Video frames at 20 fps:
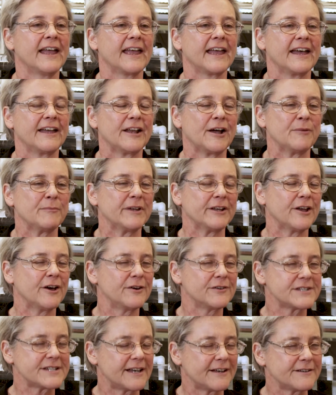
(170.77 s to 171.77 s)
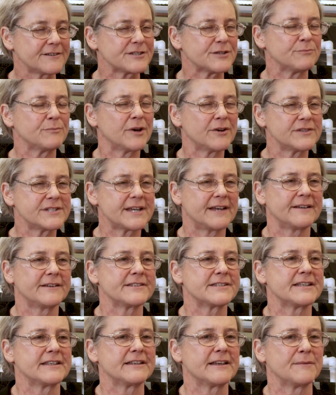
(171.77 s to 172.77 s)
And in hotels and
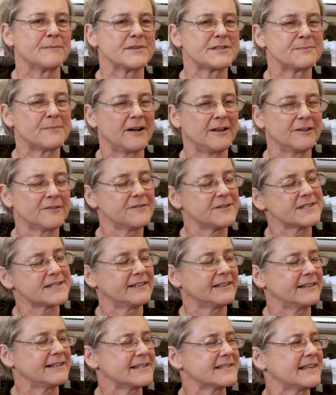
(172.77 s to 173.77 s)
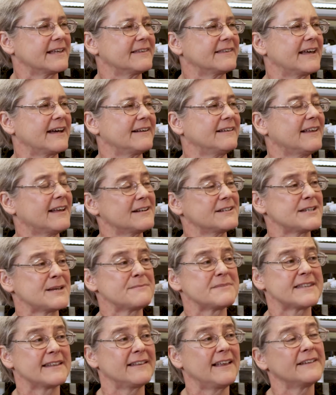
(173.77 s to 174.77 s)
motels and smaller facilities like that, a lot of
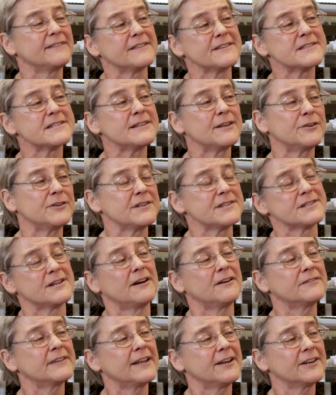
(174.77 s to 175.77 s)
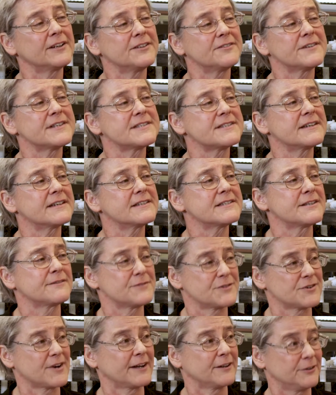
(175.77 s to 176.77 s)
times they like the slow dissolve characteristics
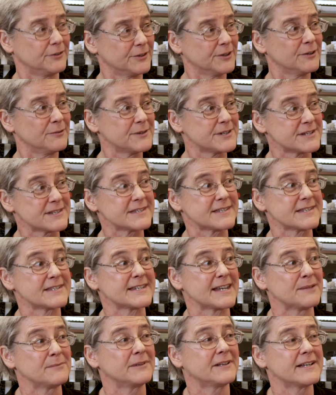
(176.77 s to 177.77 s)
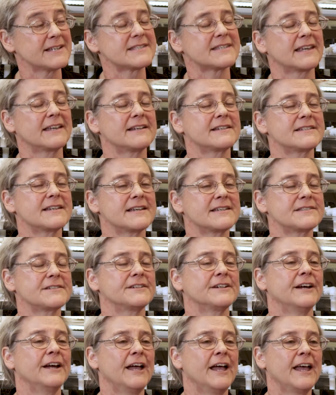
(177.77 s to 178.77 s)
of trichlor, which is a stabilized
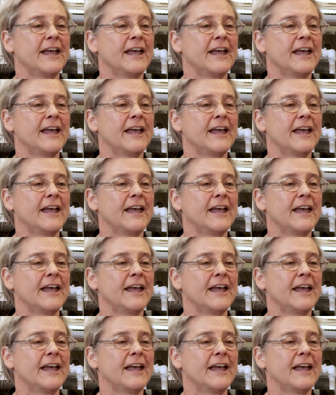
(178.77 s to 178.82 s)
sanitizer.